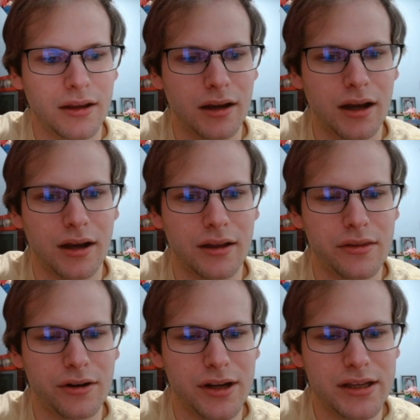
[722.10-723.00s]

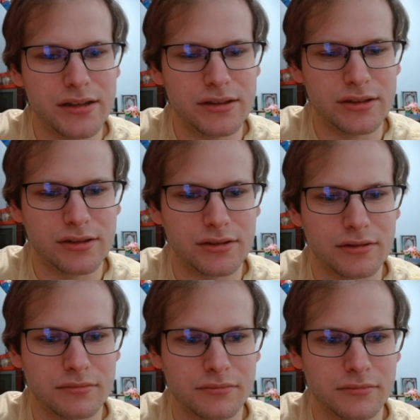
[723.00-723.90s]
There
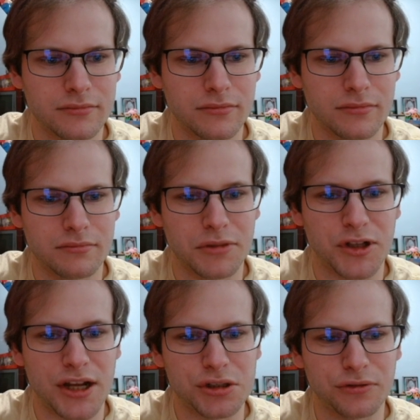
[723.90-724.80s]
is
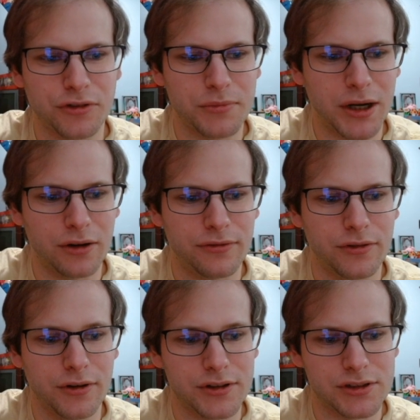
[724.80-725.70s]
potential for Mirror
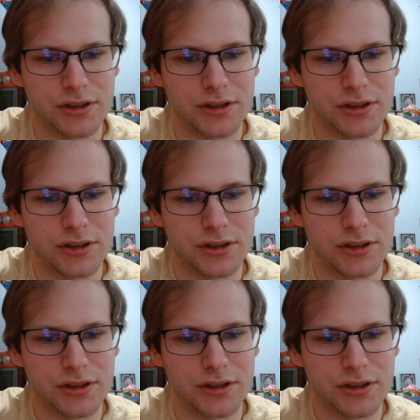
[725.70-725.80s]
Force.